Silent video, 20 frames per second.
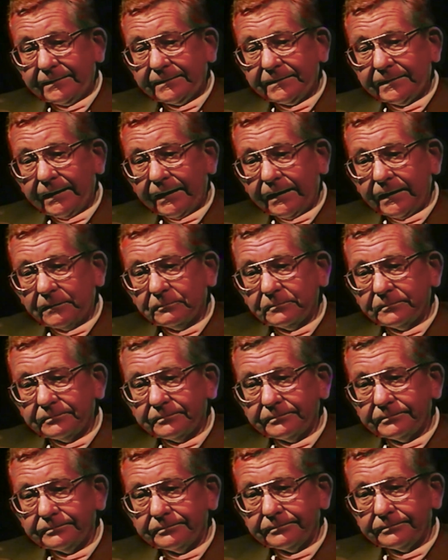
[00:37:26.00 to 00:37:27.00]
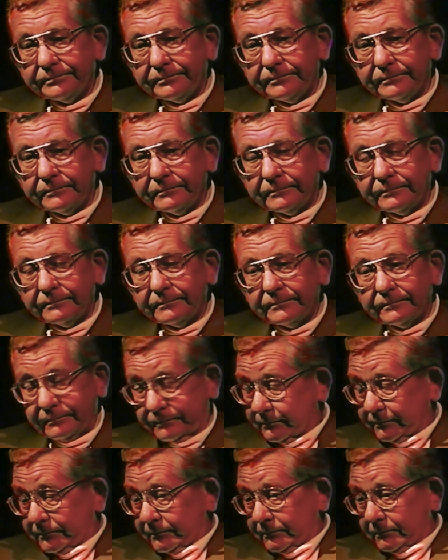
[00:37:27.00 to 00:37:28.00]
And
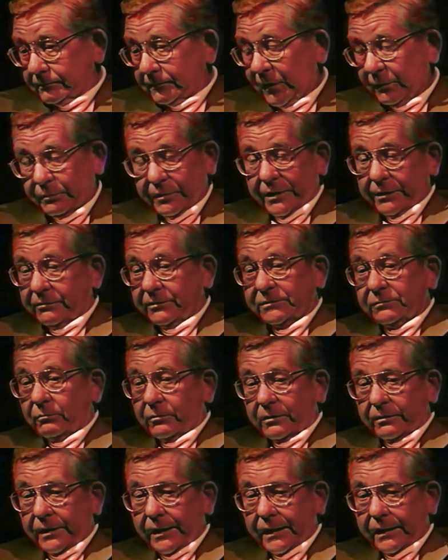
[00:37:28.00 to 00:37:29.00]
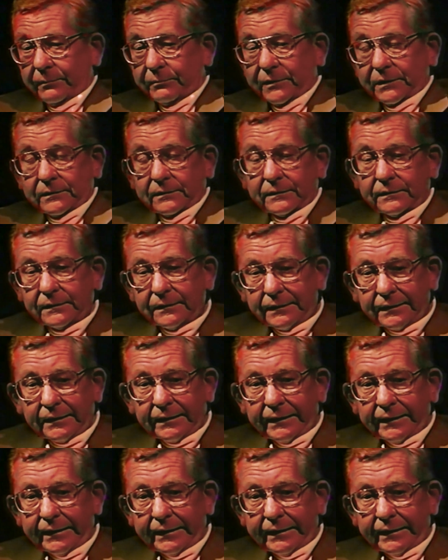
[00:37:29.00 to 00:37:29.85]
my parents weren't happy.